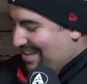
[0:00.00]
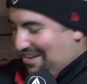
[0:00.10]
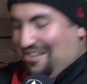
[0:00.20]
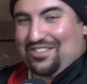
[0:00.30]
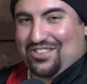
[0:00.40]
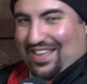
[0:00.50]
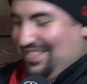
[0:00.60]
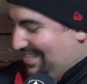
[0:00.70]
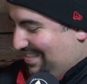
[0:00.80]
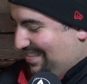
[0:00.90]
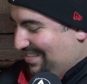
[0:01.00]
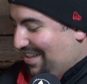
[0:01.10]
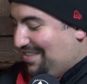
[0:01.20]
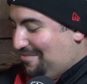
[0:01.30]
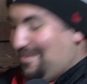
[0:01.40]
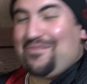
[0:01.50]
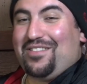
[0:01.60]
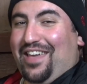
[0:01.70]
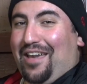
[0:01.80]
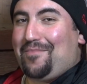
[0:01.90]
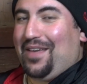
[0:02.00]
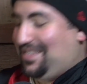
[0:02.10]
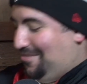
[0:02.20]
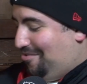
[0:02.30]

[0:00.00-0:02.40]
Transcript: I know Jez. Jez will be really happy as a